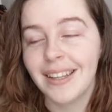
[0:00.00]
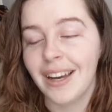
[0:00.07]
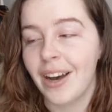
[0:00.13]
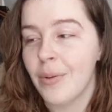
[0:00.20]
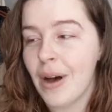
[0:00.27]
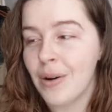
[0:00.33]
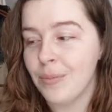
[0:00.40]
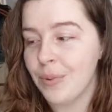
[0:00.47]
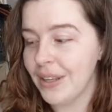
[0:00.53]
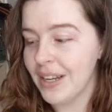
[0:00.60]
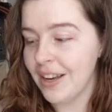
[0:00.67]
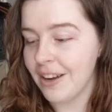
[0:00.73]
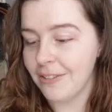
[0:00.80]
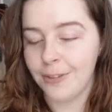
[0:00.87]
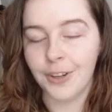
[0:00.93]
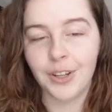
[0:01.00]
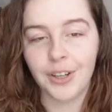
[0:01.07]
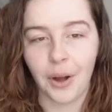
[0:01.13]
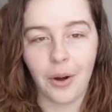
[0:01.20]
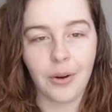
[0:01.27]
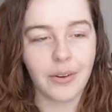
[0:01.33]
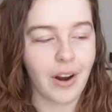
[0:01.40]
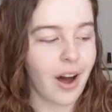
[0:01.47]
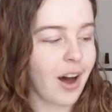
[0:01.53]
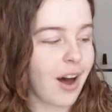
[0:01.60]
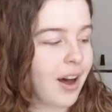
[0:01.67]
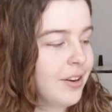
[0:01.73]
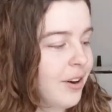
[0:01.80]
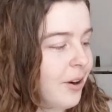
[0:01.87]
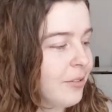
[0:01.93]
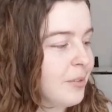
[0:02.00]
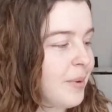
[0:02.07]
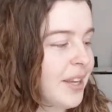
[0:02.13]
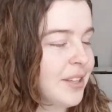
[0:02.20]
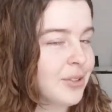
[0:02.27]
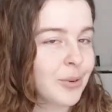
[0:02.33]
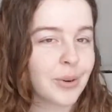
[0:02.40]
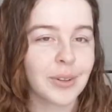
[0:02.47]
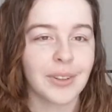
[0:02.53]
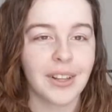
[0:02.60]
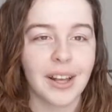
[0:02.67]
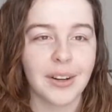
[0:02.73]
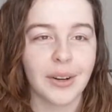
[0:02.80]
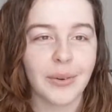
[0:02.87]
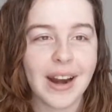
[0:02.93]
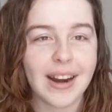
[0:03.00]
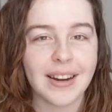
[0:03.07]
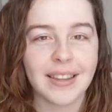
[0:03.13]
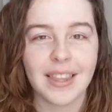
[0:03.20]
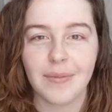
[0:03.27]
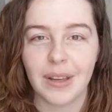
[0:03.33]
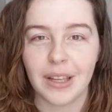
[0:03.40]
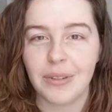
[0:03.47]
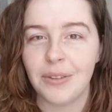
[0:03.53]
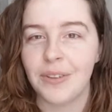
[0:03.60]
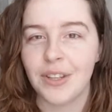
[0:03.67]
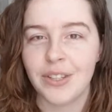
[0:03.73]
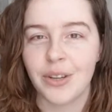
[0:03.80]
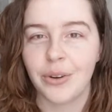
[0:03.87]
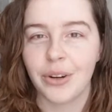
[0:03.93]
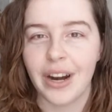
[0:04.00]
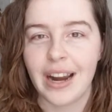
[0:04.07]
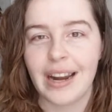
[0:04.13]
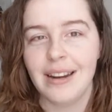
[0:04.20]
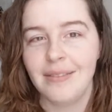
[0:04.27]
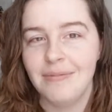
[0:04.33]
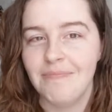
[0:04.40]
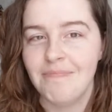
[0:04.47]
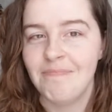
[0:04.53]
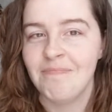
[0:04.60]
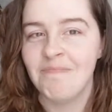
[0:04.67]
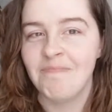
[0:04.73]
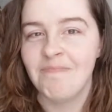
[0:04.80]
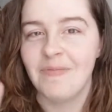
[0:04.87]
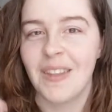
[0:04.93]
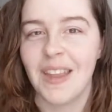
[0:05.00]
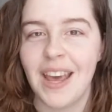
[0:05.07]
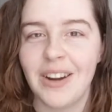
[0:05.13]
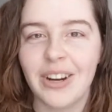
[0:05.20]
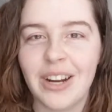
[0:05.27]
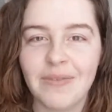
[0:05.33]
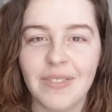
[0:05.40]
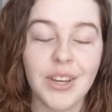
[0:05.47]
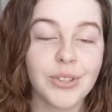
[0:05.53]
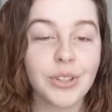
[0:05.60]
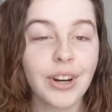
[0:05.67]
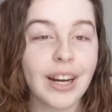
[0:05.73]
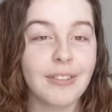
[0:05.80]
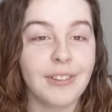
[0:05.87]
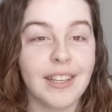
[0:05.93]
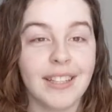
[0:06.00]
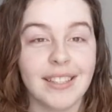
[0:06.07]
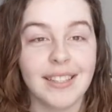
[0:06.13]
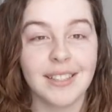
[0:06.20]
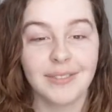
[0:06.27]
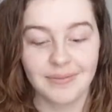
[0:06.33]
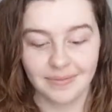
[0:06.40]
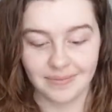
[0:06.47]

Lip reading: about putting a fur coat on over my historical underwear that made me feel so great. Anyway, it was a great feast.